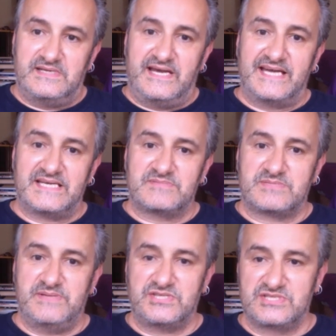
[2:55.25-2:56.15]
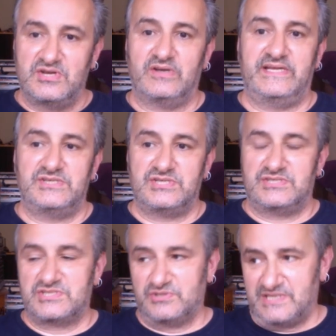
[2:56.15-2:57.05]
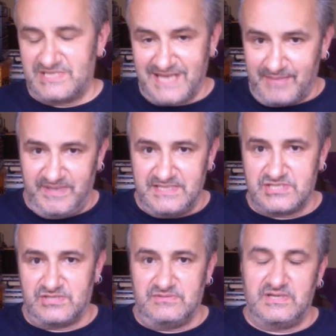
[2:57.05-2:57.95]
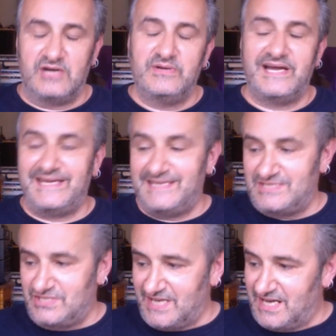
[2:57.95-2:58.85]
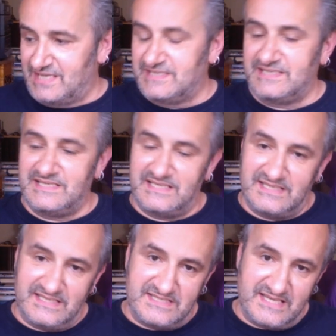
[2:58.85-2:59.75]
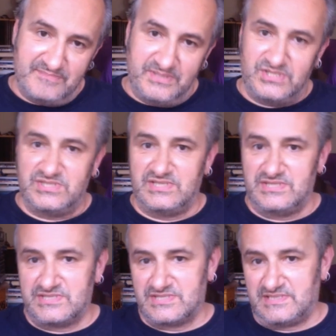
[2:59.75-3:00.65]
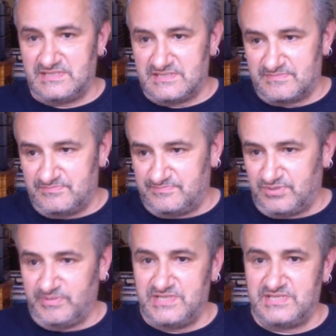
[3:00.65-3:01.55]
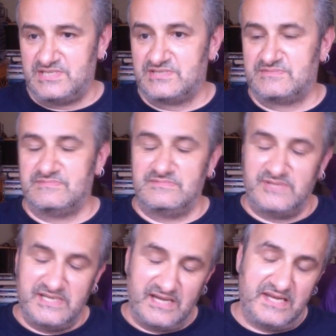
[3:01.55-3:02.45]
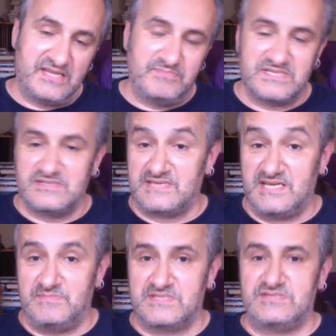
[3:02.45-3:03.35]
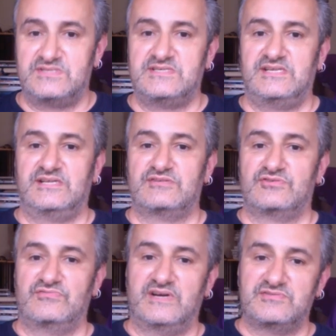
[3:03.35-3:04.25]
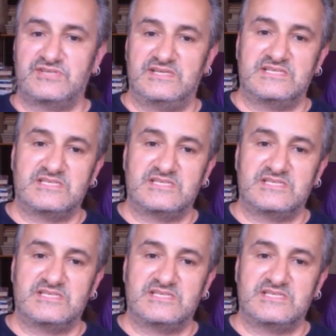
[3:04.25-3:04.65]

Adam Smith's knowledge to sort of tap into. Okay, he's young, he's ambitious, he's probably sees, when you go into the business, any business, you see things through rose-tinted